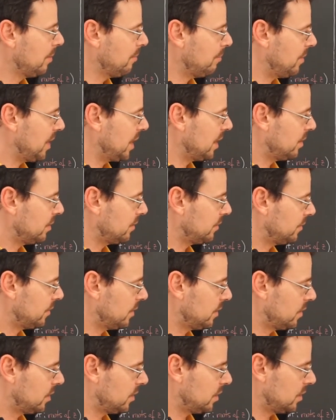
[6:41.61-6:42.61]
making
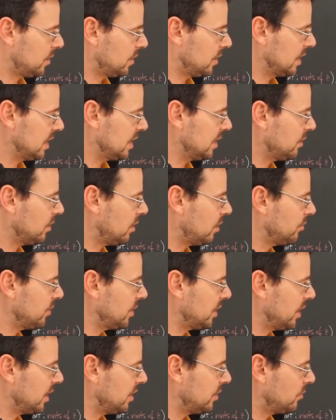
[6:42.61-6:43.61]
the
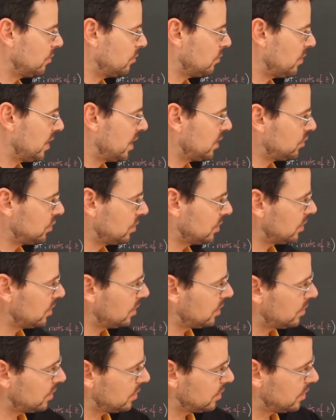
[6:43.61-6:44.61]
denominator
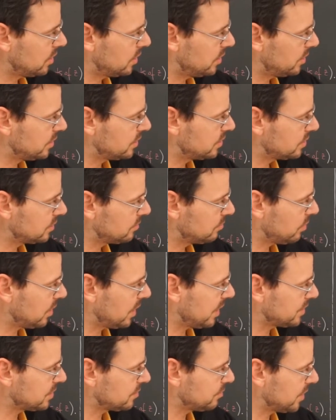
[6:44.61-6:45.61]
rational yields
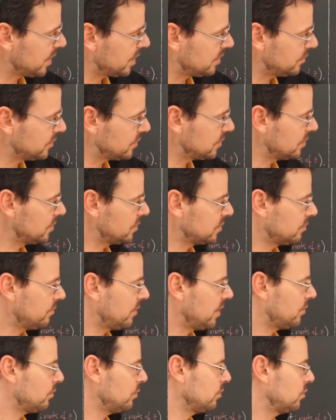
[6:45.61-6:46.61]
plus minus
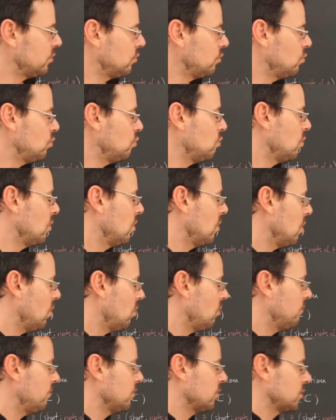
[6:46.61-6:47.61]
square root 2
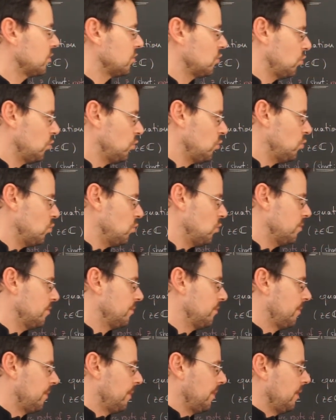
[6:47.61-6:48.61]
over 2.
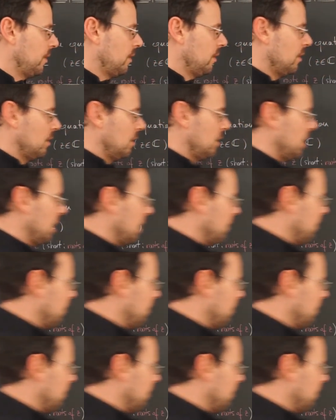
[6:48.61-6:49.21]
And